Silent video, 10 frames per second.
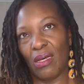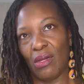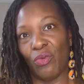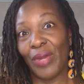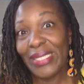
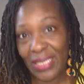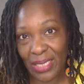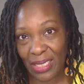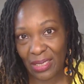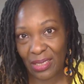
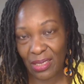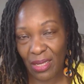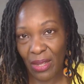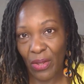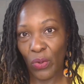resonance
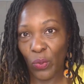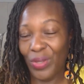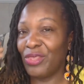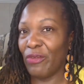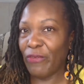
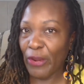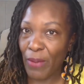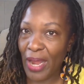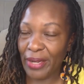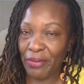with the fear
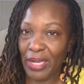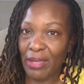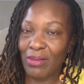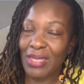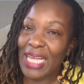
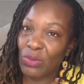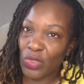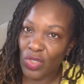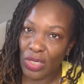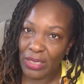mongering, then that's
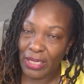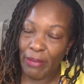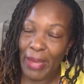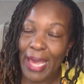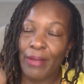what you're going to
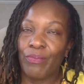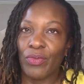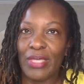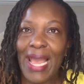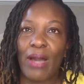get back.
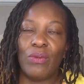Now,